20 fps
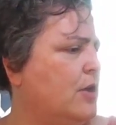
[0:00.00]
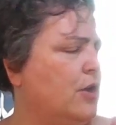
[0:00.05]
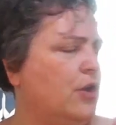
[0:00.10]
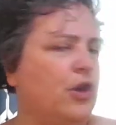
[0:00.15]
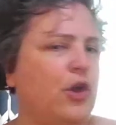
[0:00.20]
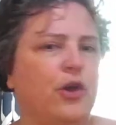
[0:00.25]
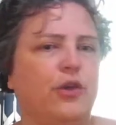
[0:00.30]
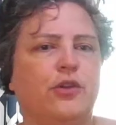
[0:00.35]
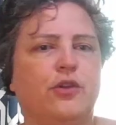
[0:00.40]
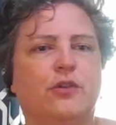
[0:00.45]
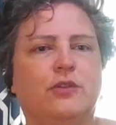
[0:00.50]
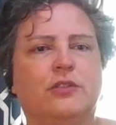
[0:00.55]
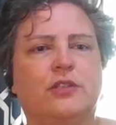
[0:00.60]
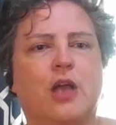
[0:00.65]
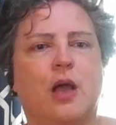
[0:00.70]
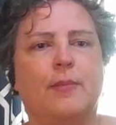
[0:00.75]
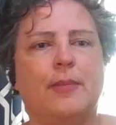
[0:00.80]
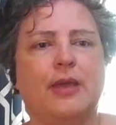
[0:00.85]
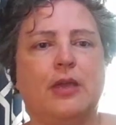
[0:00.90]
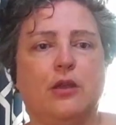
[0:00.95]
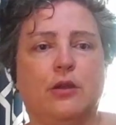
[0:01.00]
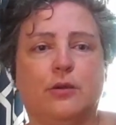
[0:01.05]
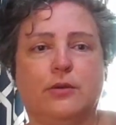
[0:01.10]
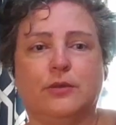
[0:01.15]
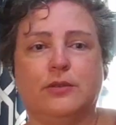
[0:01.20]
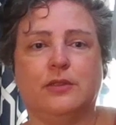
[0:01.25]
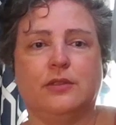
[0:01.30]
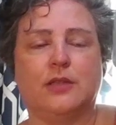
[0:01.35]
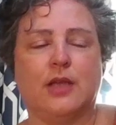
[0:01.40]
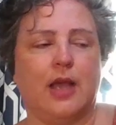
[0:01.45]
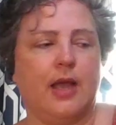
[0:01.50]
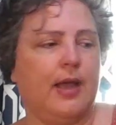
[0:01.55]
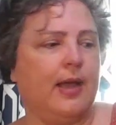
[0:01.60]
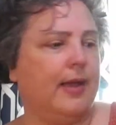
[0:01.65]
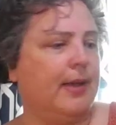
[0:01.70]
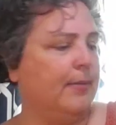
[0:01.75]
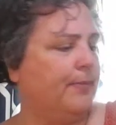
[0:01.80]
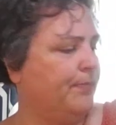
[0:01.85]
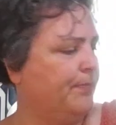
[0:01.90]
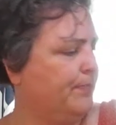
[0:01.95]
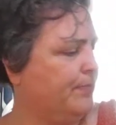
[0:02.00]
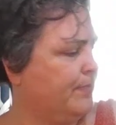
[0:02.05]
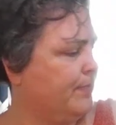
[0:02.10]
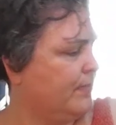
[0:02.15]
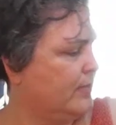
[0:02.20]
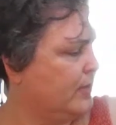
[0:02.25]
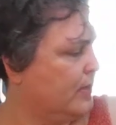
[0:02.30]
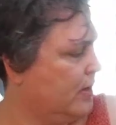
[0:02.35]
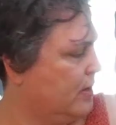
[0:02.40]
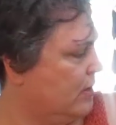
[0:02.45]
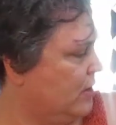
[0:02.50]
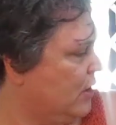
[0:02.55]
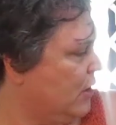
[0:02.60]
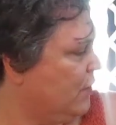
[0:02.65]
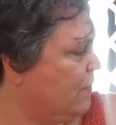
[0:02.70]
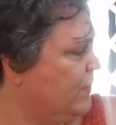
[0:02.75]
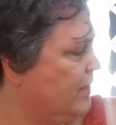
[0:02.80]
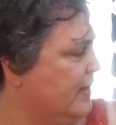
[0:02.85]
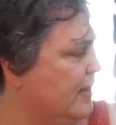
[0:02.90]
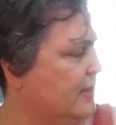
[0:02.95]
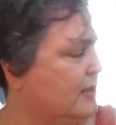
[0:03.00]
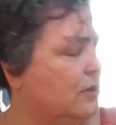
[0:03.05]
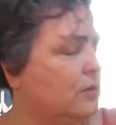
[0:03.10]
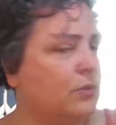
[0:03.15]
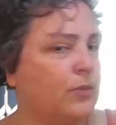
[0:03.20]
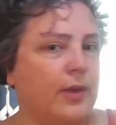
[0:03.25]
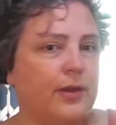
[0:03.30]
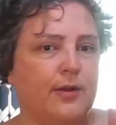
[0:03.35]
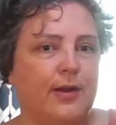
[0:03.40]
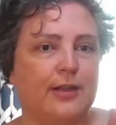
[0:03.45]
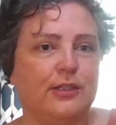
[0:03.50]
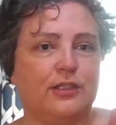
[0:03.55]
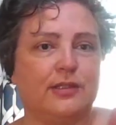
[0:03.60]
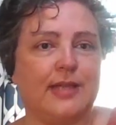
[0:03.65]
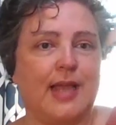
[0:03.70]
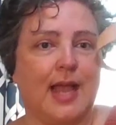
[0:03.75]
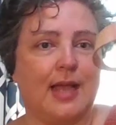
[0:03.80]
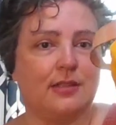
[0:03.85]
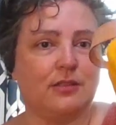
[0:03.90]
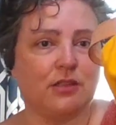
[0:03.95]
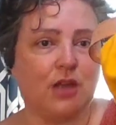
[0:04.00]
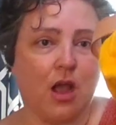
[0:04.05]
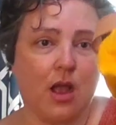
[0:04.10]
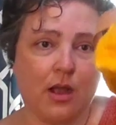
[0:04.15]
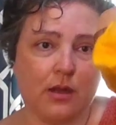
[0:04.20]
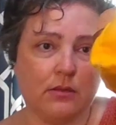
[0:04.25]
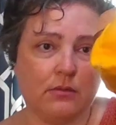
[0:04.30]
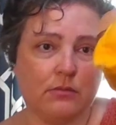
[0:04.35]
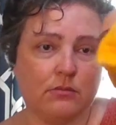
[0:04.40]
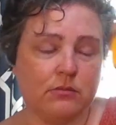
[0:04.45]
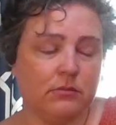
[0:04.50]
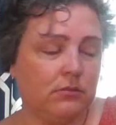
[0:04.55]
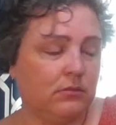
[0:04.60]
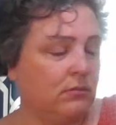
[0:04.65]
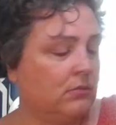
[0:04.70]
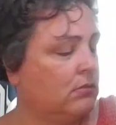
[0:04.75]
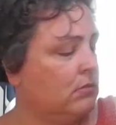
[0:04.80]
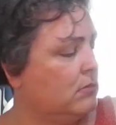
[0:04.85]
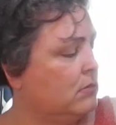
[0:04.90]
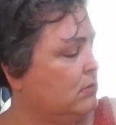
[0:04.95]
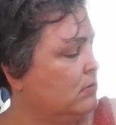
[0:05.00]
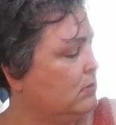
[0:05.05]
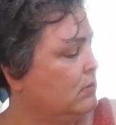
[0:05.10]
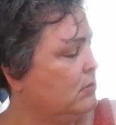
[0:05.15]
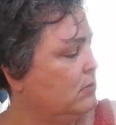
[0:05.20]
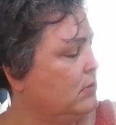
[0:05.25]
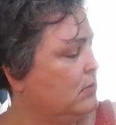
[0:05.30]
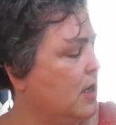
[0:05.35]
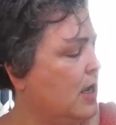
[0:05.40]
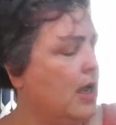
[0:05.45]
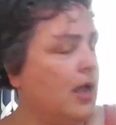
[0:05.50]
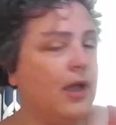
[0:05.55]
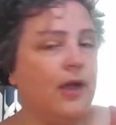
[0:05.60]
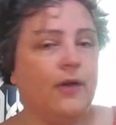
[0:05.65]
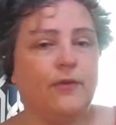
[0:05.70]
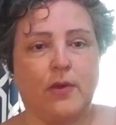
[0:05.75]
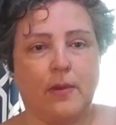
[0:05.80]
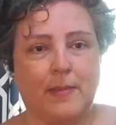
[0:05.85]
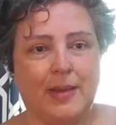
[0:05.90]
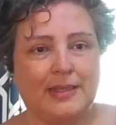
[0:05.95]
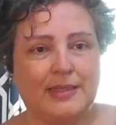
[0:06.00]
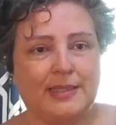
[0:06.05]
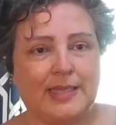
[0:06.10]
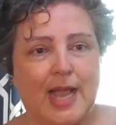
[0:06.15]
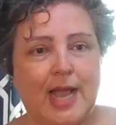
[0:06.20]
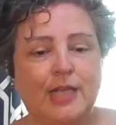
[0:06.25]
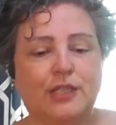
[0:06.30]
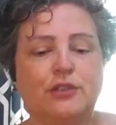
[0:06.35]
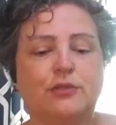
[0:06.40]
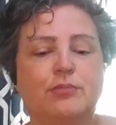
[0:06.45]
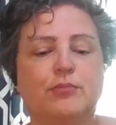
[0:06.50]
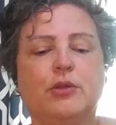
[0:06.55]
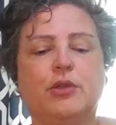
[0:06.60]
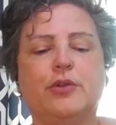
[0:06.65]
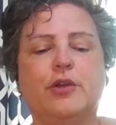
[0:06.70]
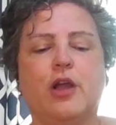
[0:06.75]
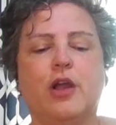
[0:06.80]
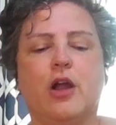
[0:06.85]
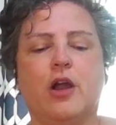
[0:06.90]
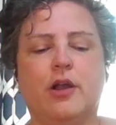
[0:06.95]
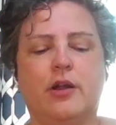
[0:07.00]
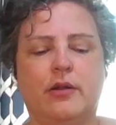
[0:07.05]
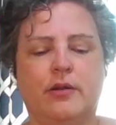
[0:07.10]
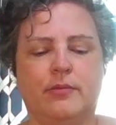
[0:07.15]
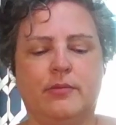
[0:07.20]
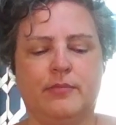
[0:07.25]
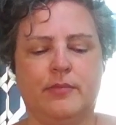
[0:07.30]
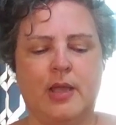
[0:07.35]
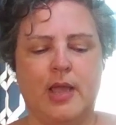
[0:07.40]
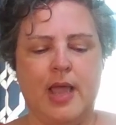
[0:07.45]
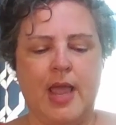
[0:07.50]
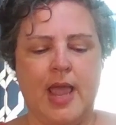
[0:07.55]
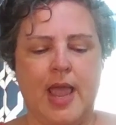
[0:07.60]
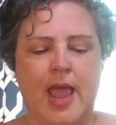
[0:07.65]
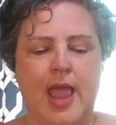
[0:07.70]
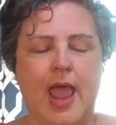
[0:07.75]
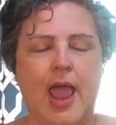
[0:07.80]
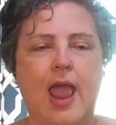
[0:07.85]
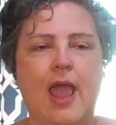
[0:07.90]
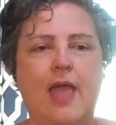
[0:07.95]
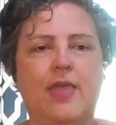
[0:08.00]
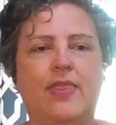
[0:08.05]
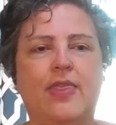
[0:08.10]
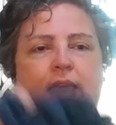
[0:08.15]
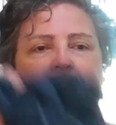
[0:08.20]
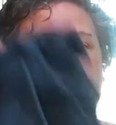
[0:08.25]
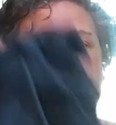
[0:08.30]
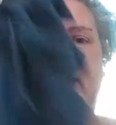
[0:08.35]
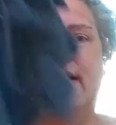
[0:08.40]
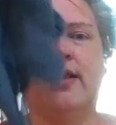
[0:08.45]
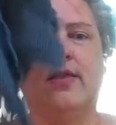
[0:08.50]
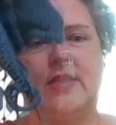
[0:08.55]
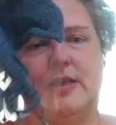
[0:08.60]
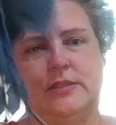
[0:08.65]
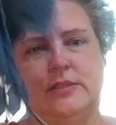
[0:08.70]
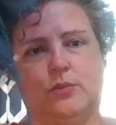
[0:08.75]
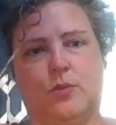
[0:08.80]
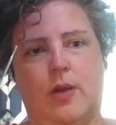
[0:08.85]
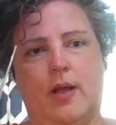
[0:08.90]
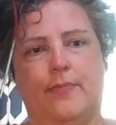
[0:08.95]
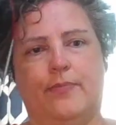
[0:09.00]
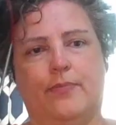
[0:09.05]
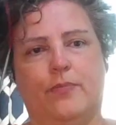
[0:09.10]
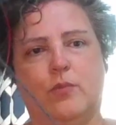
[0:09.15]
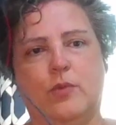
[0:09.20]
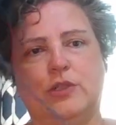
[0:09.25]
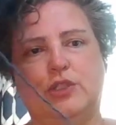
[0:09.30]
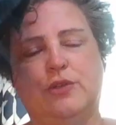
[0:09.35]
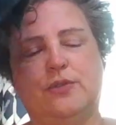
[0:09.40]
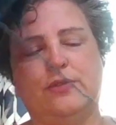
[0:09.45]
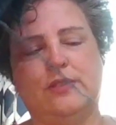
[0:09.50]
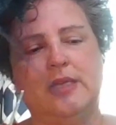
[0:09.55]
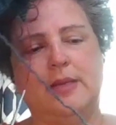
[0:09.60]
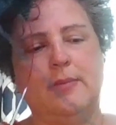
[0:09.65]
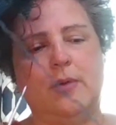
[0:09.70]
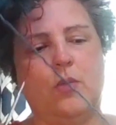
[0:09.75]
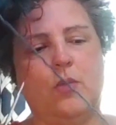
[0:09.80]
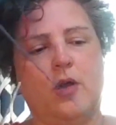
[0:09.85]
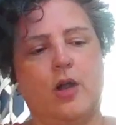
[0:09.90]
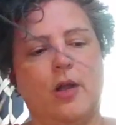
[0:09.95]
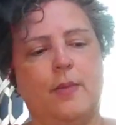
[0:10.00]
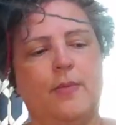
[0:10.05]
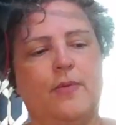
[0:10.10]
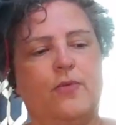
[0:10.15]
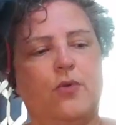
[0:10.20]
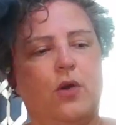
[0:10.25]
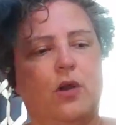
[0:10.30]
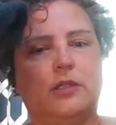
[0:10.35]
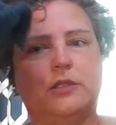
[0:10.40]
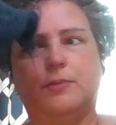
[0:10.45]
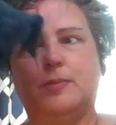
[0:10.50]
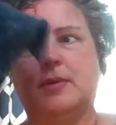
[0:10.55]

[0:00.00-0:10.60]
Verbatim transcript: you know, you saw me use, um, you know, for this sweater I just cast on uh, from my stash, blue yarn. And then this one, which you've seen me work on before.